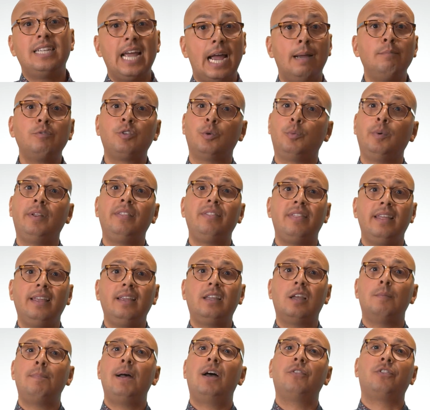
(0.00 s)
Times when we
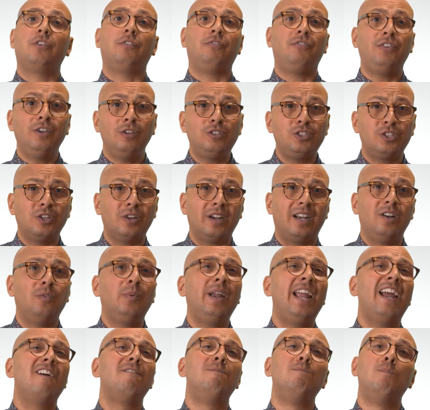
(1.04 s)
think about the future and
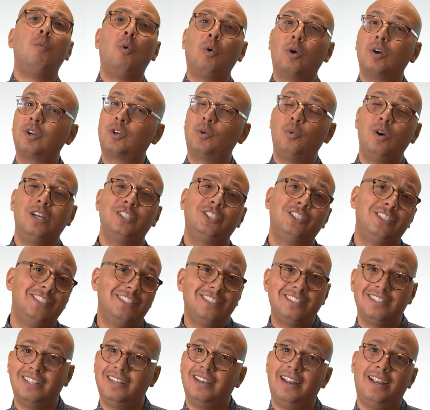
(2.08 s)
we have more
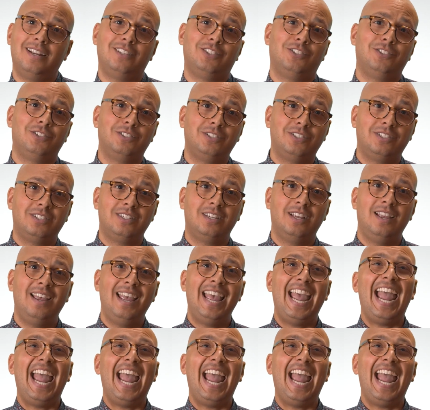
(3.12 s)
questions than answers.